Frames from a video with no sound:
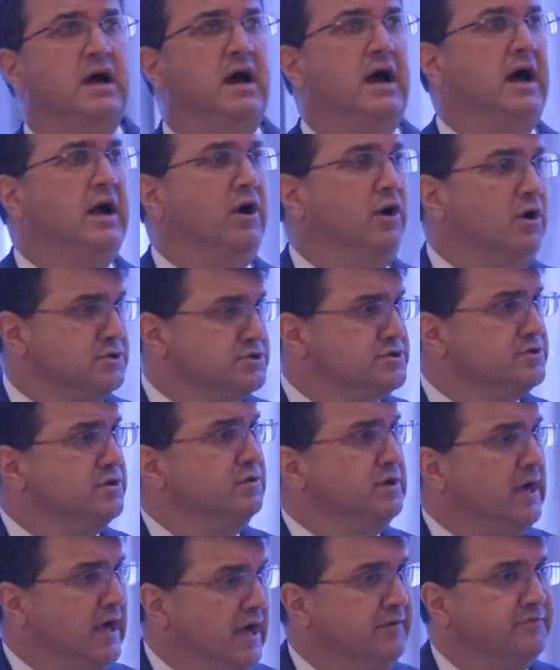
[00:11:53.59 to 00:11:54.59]
I
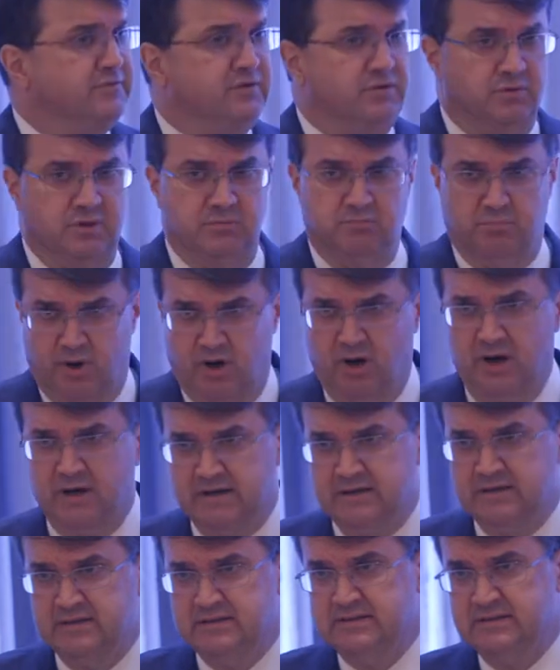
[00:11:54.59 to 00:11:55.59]
also have to
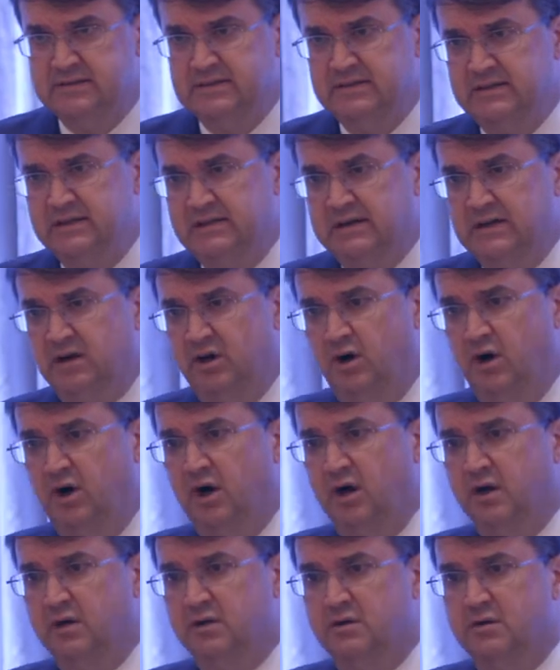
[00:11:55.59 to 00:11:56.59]
embark
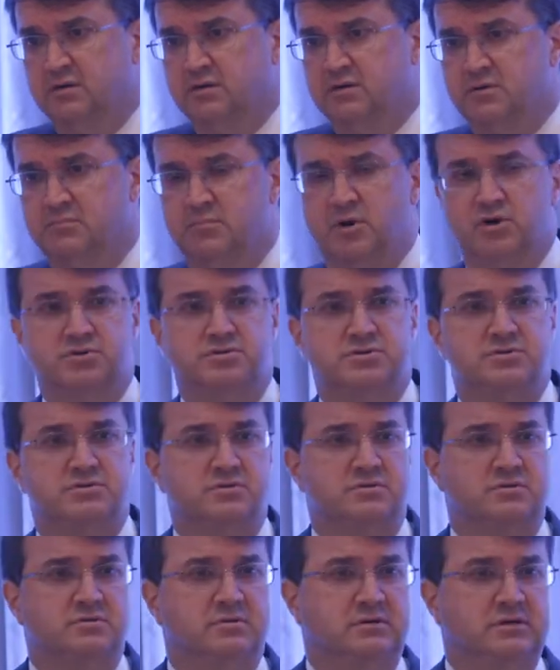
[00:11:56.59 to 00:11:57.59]
on the
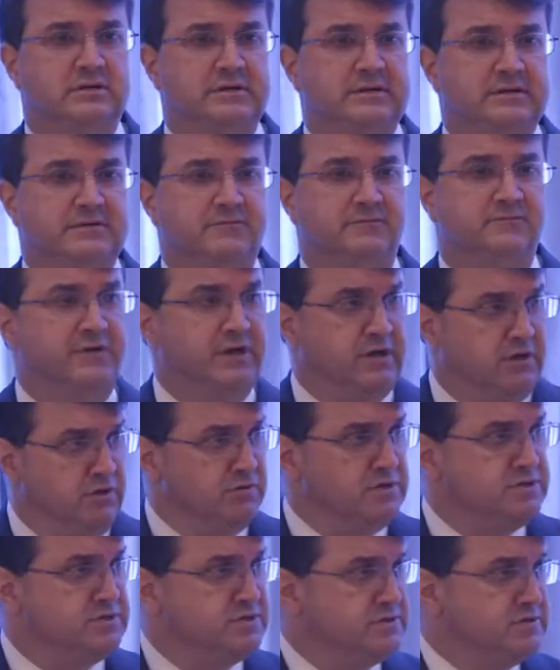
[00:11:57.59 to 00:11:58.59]
most
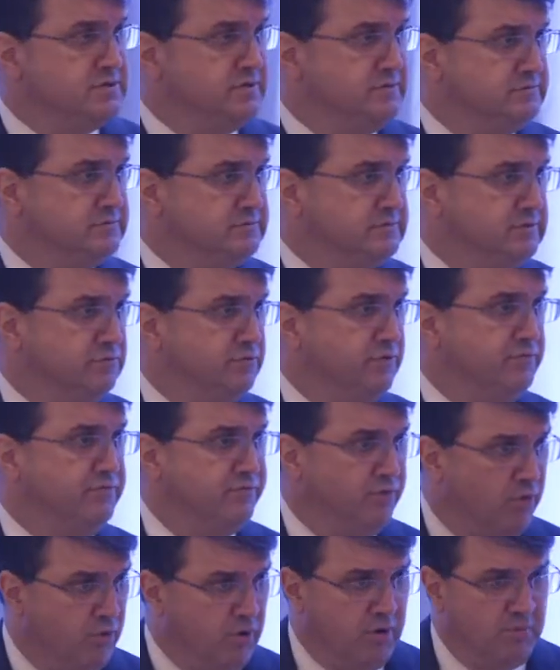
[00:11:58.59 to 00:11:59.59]
vigorous
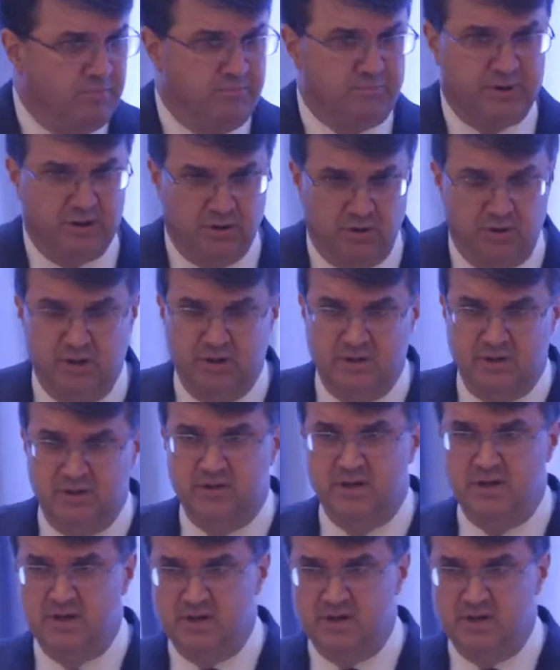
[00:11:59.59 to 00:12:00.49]
reform period in the